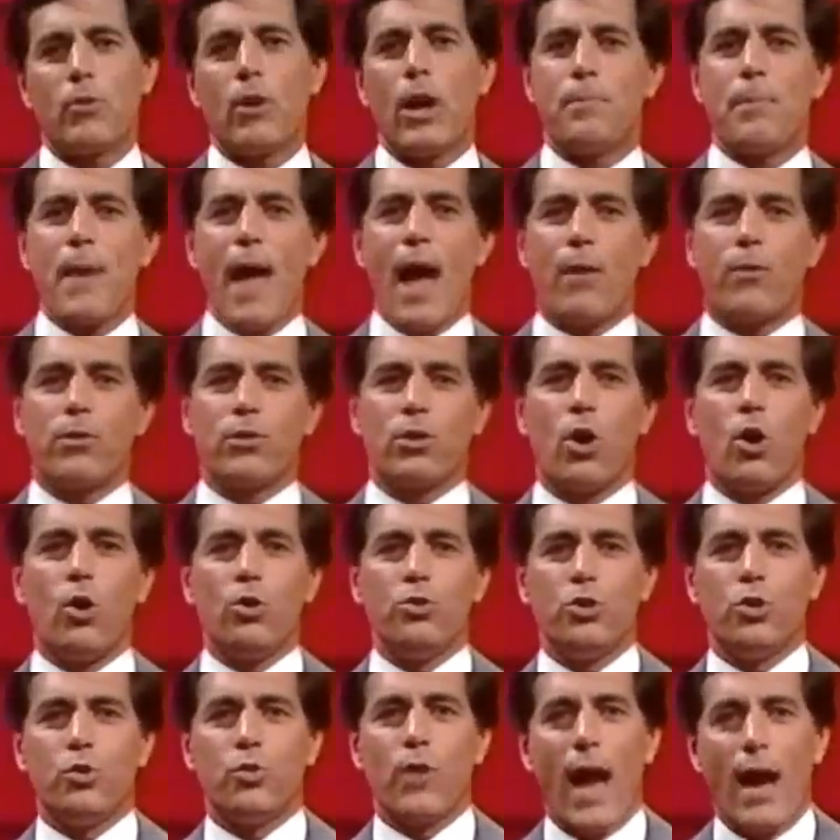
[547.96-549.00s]
right back with a whole
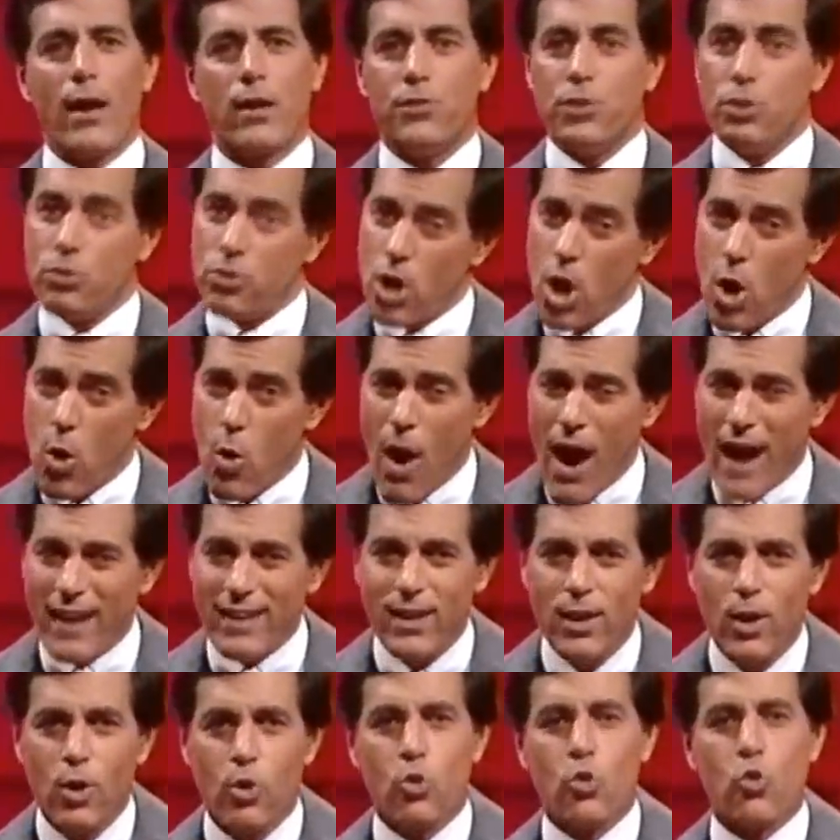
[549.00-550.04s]
new round of you know what
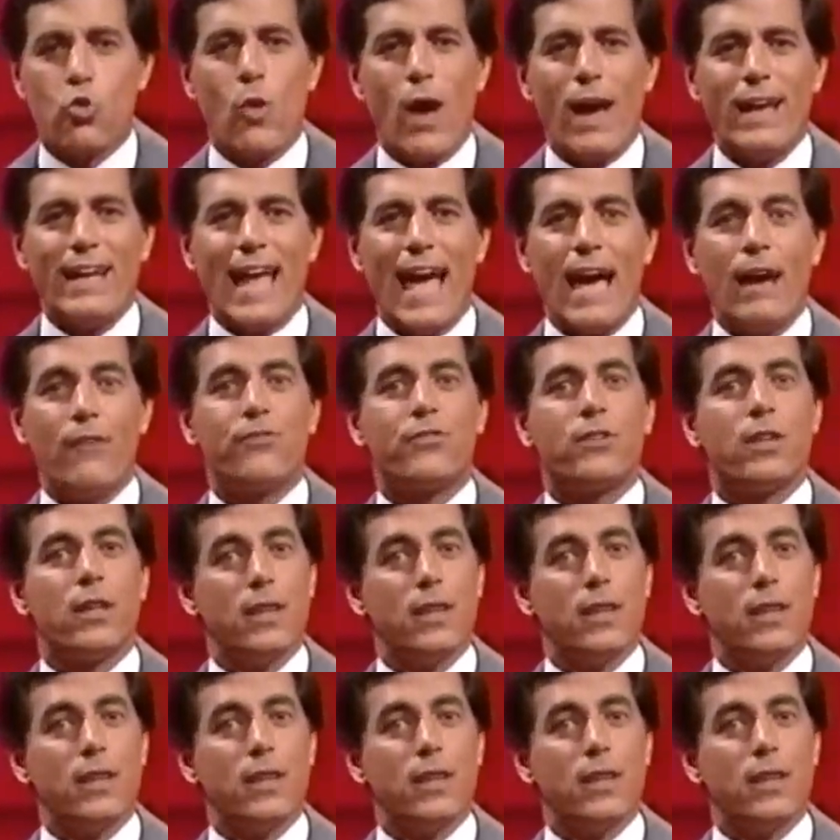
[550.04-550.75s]
right after